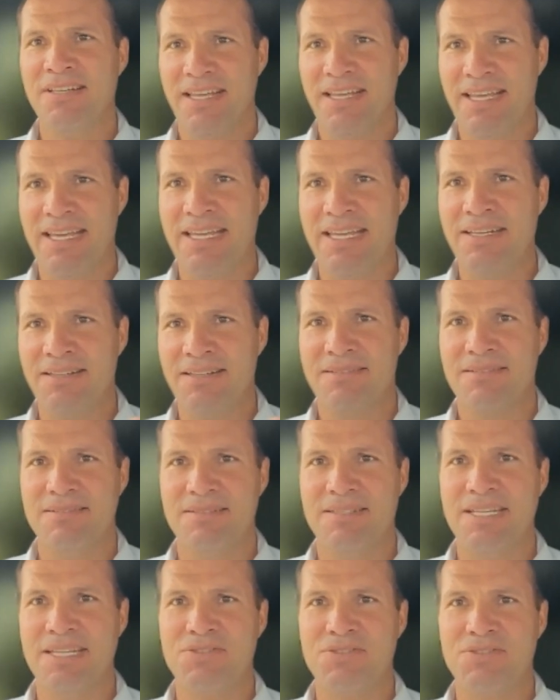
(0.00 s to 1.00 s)
in
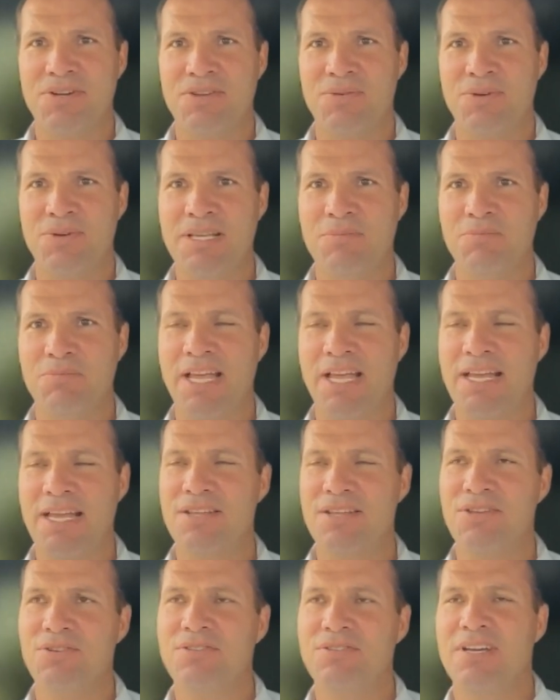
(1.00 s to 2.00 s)
District 3 in
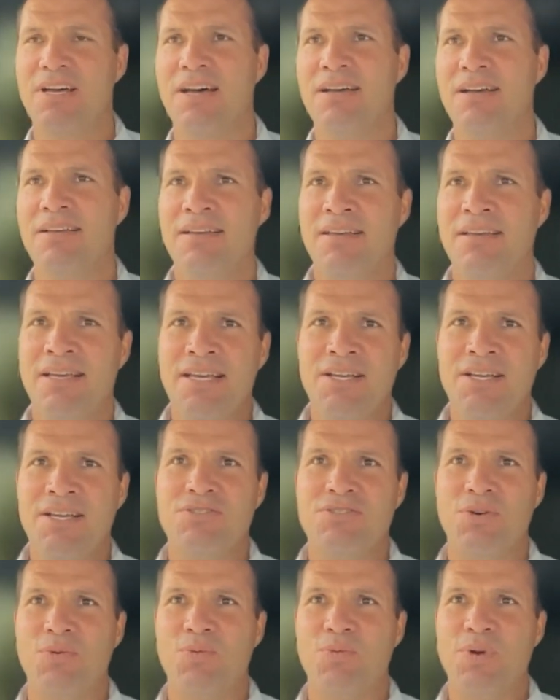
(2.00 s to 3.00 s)
Blanding, Utah.
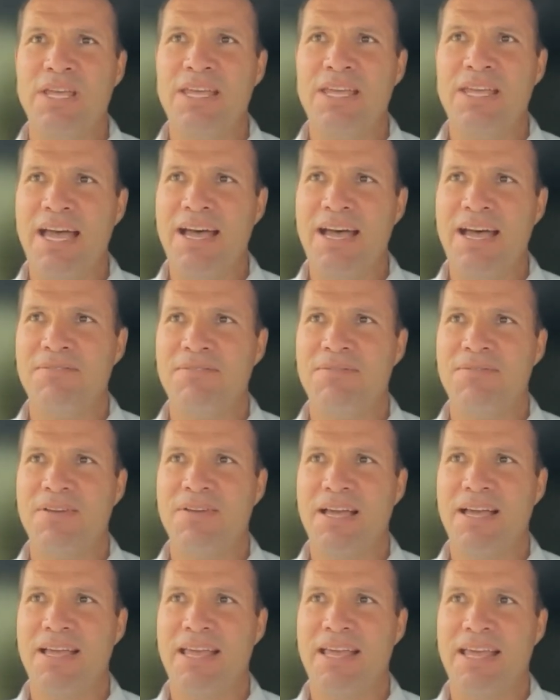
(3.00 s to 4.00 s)
So we have
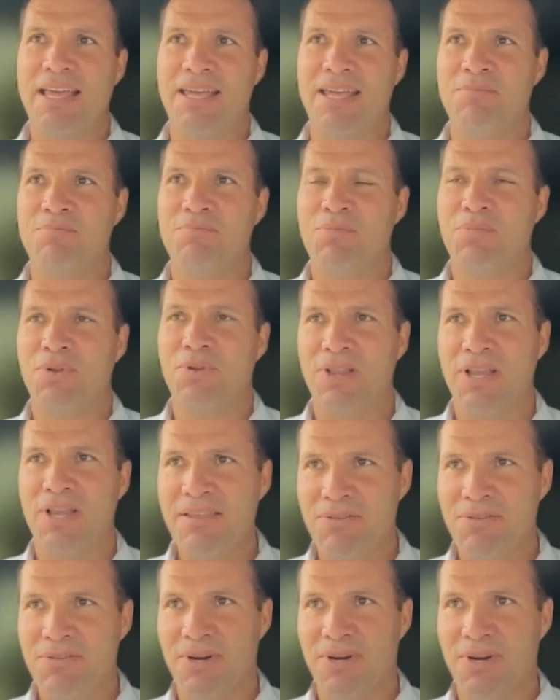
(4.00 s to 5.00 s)
a
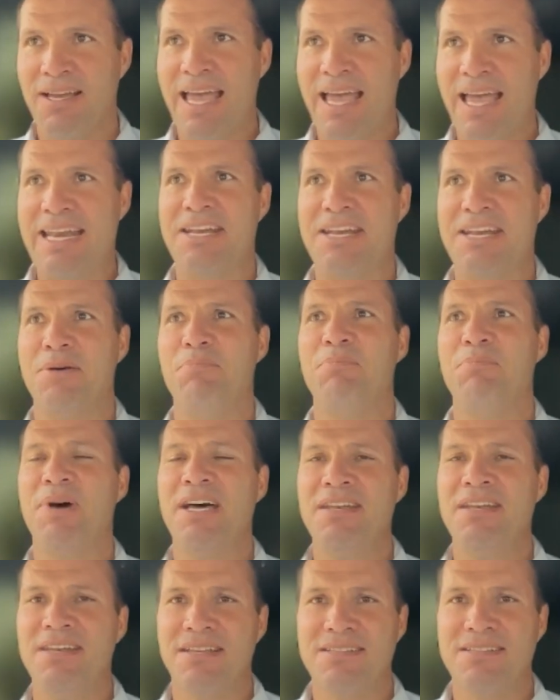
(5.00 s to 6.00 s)
plethora and an
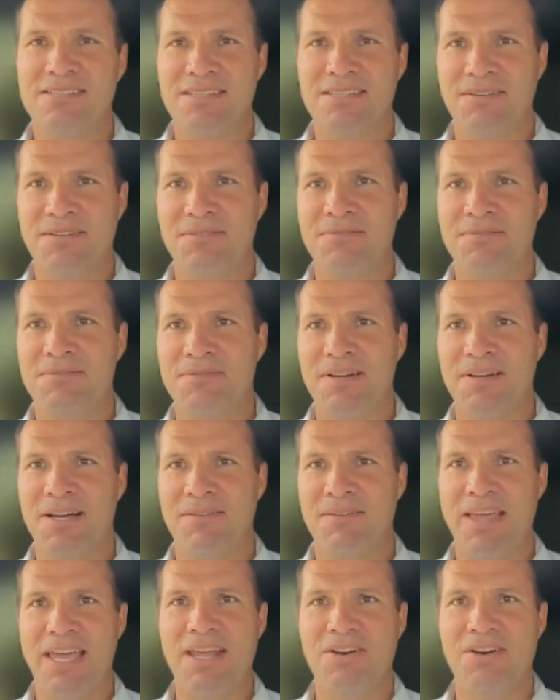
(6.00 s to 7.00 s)
abundance of
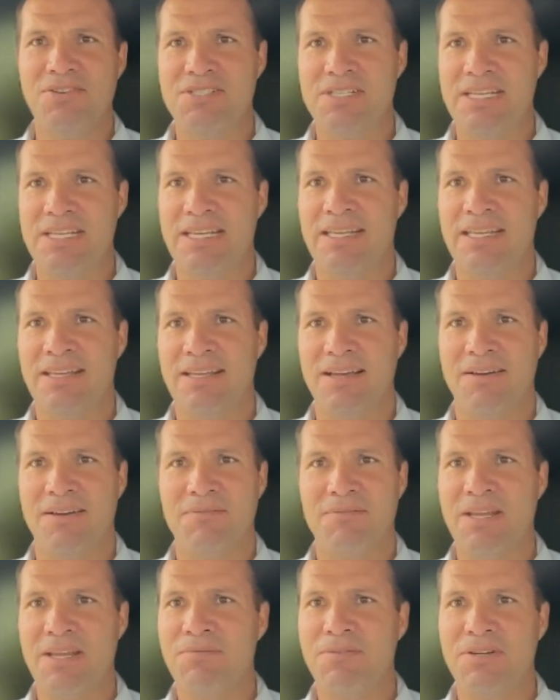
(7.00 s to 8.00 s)
energy
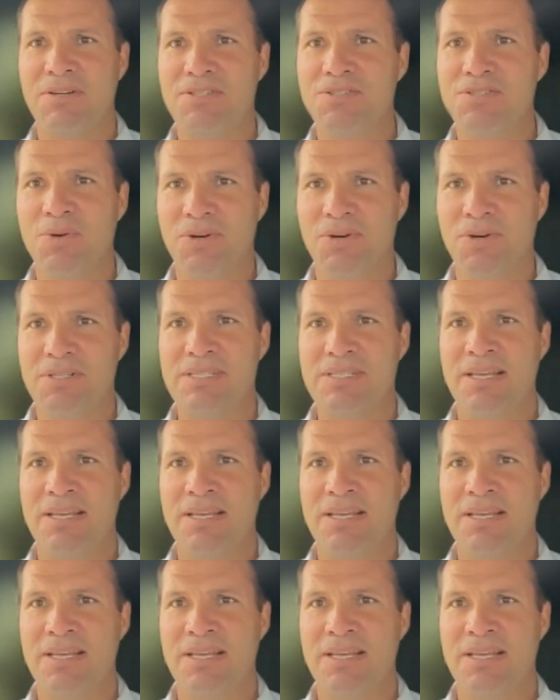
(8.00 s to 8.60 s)
of different sorts.